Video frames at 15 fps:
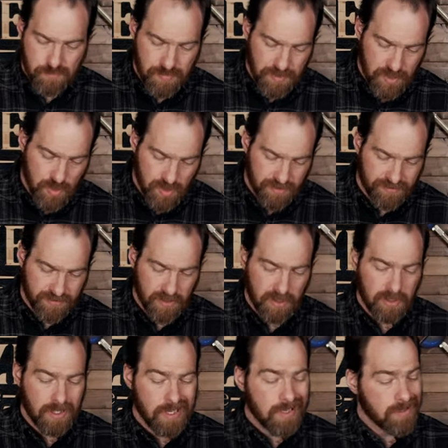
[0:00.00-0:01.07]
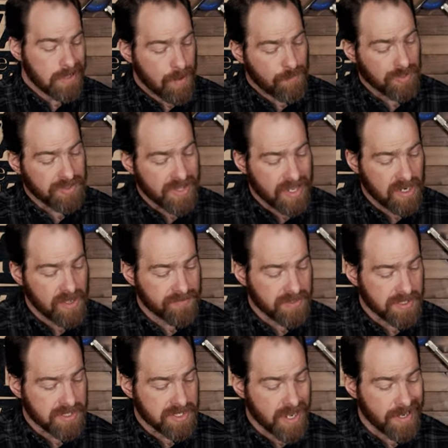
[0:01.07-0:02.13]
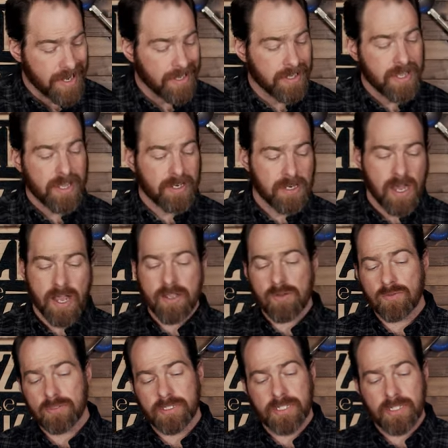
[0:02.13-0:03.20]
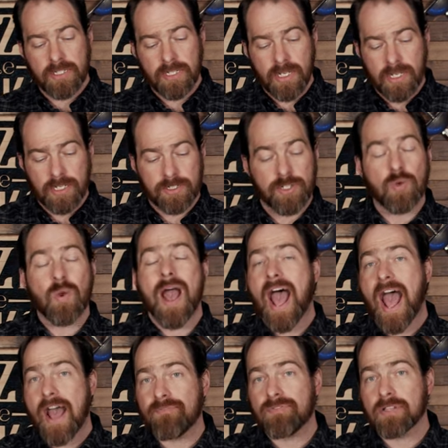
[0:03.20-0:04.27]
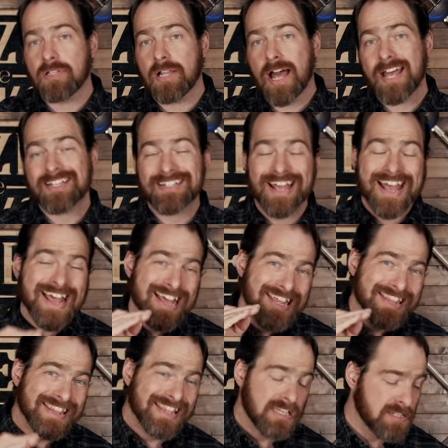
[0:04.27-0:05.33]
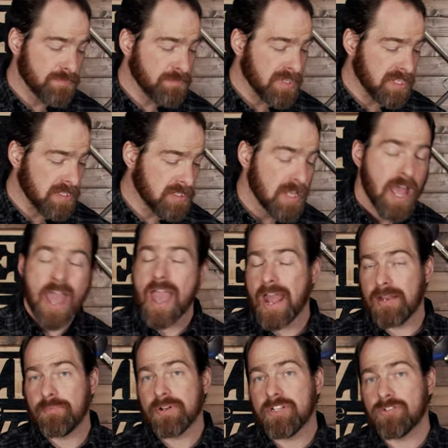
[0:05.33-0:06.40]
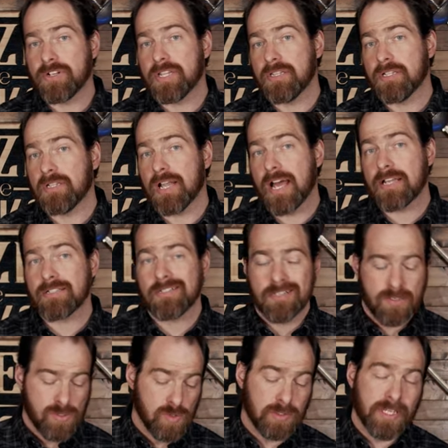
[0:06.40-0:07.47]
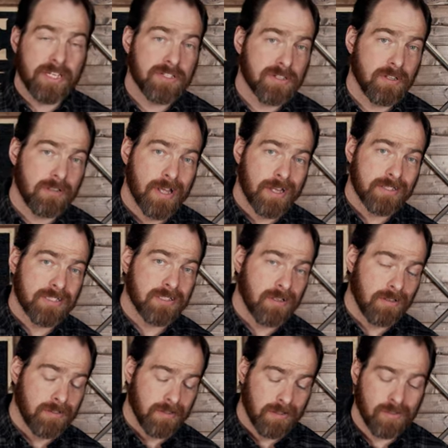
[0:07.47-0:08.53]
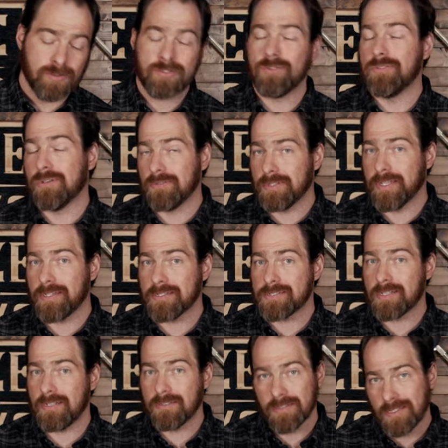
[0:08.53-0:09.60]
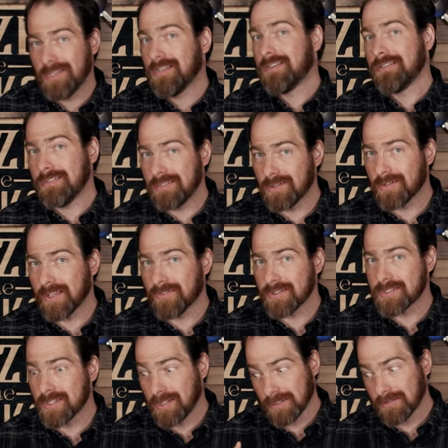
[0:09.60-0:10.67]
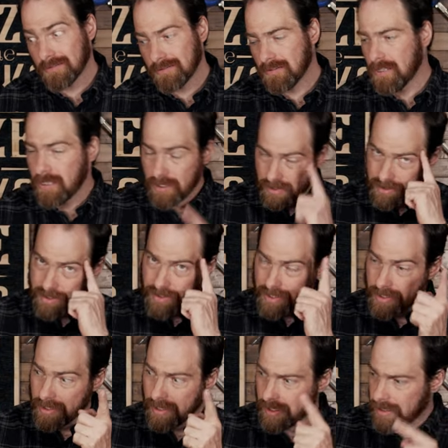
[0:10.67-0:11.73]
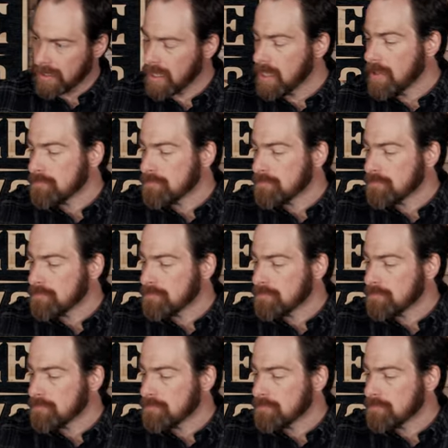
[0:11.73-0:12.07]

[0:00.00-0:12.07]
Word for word: Beautiful. Now put that off to the side. And again, I only do half the glass. This means anybody drinking the glass who likes salt has salt, and those who don't like the salt don't have the salt. Just thinking ahead.